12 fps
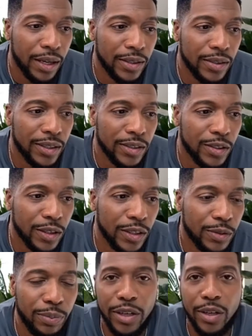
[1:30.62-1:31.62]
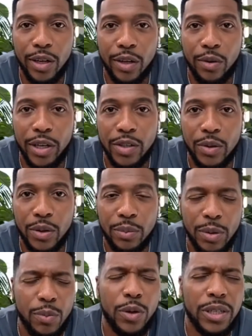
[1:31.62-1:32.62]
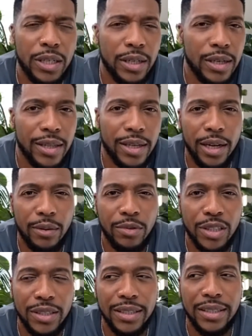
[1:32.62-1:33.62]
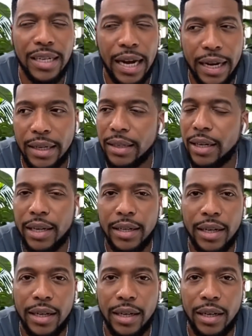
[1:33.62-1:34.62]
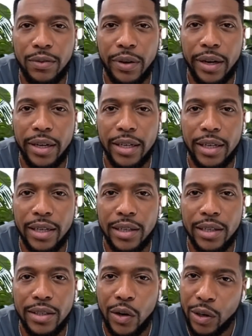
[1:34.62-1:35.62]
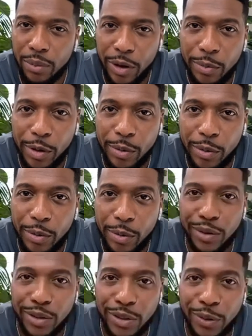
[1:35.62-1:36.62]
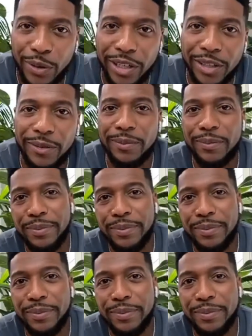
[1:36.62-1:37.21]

It's been a great joy. But more than anything, I'm just excited that I finally can talk about me being on the show again.